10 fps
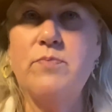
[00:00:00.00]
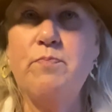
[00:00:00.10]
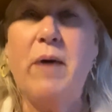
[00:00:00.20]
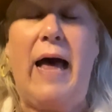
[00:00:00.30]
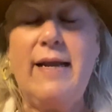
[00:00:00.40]

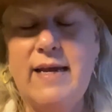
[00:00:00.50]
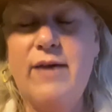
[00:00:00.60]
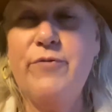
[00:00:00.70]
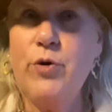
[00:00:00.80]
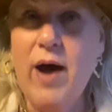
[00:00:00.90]
But
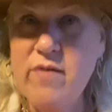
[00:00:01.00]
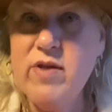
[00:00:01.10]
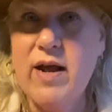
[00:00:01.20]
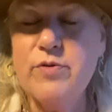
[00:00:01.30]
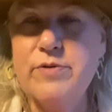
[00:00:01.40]
if you haven't
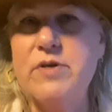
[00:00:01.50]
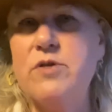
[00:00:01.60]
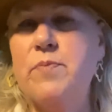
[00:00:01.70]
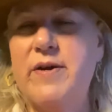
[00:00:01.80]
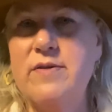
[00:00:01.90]
had those
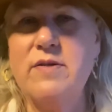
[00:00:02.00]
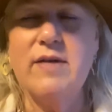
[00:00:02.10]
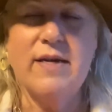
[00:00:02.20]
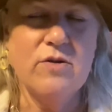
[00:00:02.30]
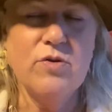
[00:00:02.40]
experiences, I
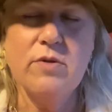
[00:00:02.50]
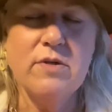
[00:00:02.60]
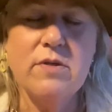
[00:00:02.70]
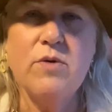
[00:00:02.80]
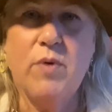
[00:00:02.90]
can totally
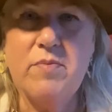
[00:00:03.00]
see why